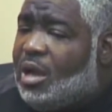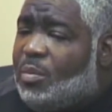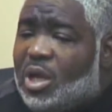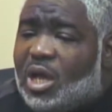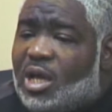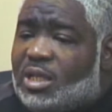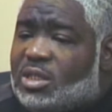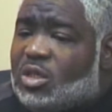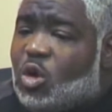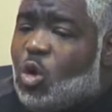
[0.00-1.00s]

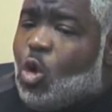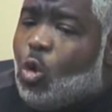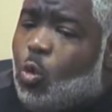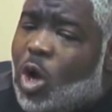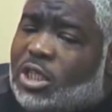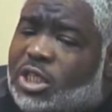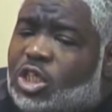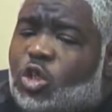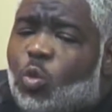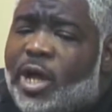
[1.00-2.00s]
Because what
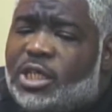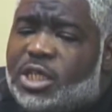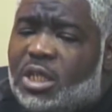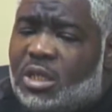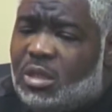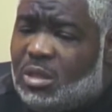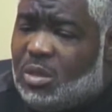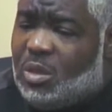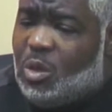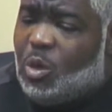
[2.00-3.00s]
situation
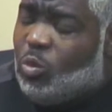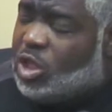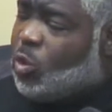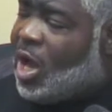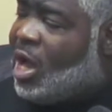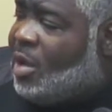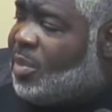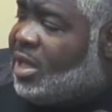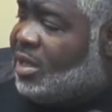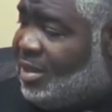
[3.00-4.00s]
was Wahab
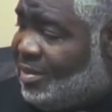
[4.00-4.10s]
in?